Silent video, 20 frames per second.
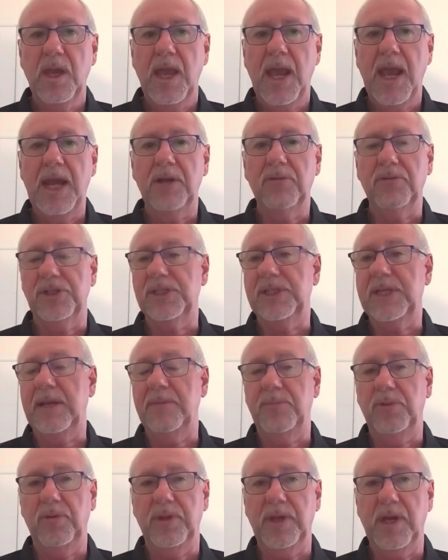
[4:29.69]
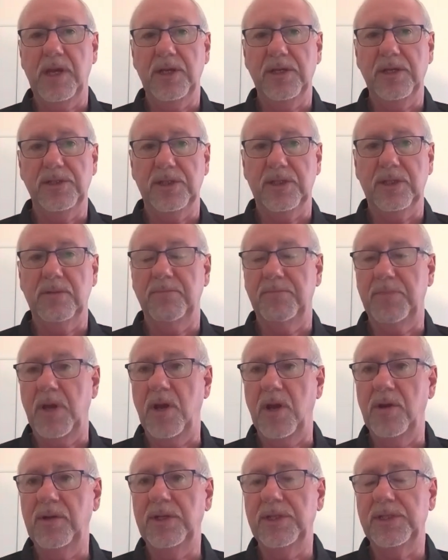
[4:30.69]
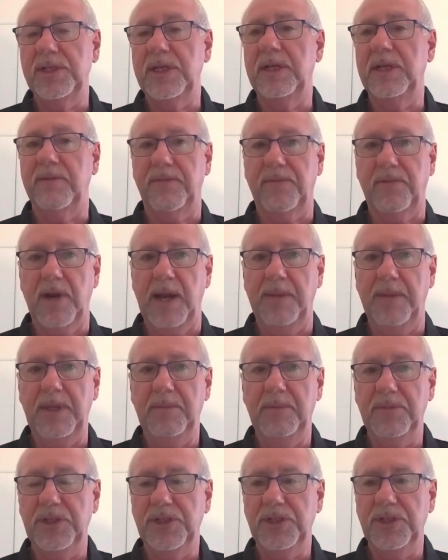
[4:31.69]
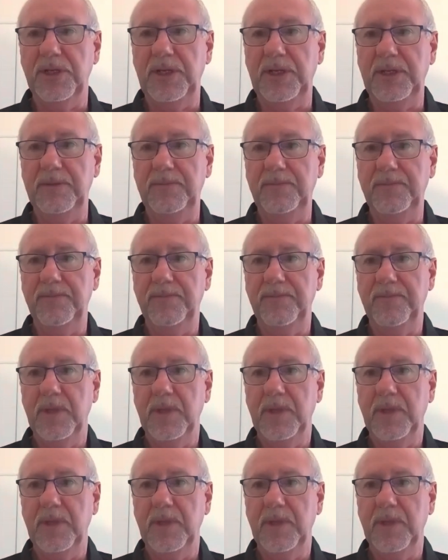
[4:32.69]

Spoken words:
how to assemble those components in a framing machine,